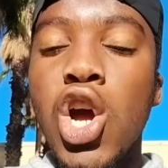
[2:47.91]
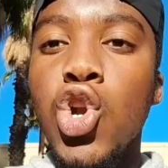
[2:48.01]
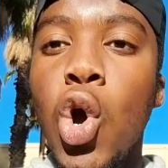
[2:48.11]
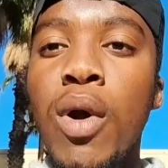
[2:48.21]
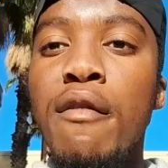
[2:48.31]

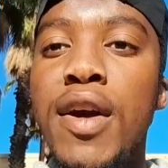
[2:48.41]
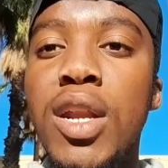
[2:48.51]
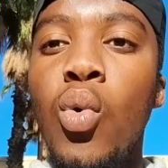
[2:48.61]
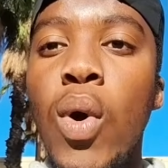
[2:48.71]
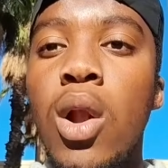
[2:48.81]
knowing
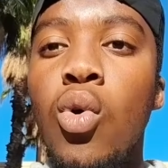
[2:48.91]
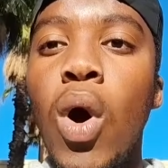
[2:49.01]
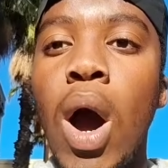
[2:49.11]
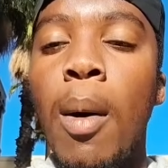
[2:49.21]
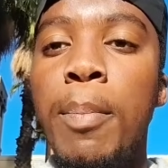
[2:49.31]
very well who
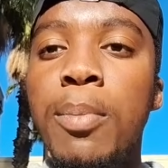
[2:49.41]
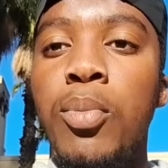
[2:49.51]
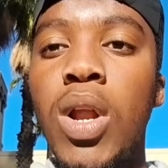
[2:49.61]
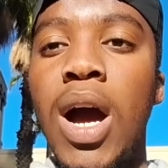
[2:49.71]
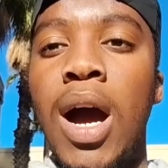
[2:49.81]
our
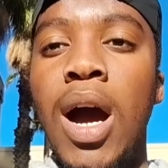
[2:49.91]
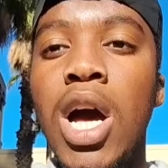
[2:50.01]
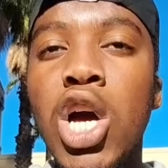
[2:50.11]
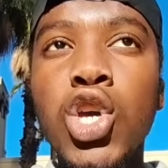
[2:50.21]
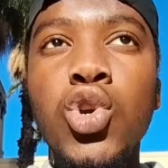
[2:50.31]
people are
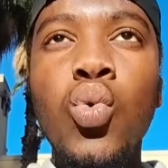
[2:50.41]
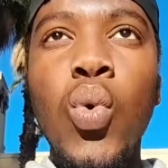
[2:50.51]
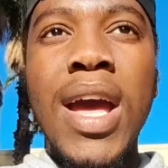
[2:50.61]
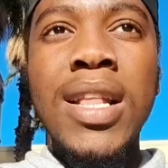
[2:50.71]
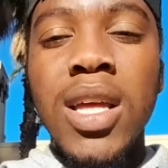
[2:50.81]
you
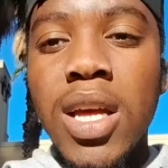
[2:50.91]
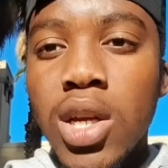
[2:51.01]
went